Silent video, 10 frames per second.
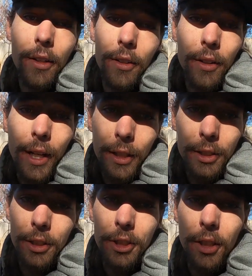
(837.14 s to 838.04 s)
little
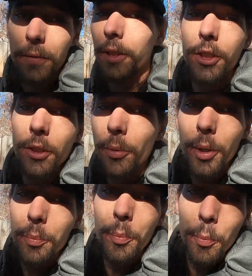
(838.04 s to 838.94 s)
extra shove, because you don't
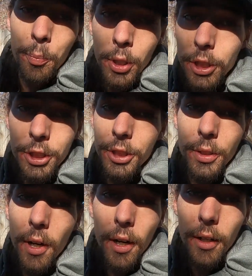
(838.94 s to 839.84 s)
want to push
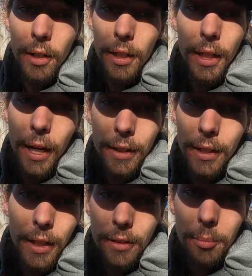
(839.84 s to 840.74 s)
too hard and like
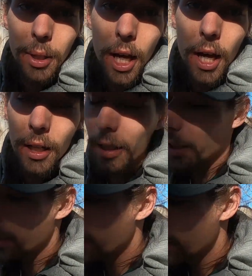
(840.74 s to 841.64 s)
nick the block, and